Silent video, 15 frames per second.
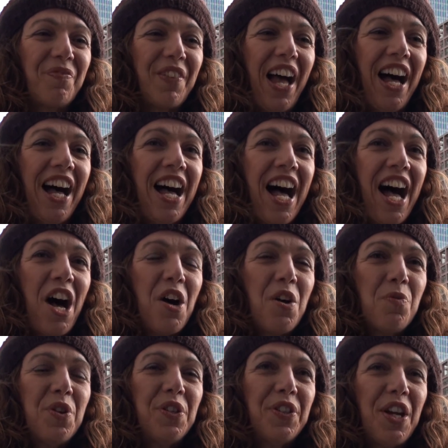How
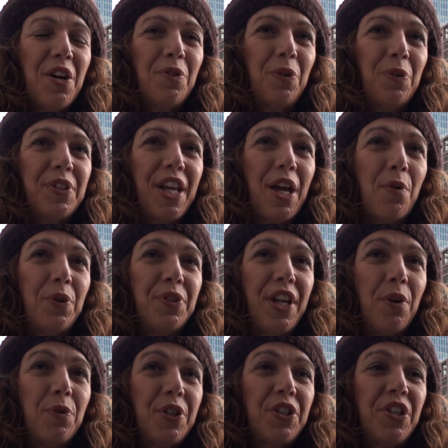old was I? I was
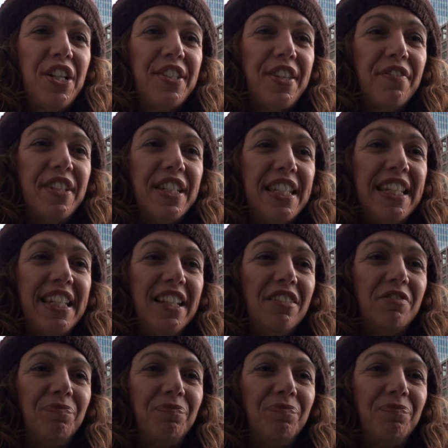actually 17.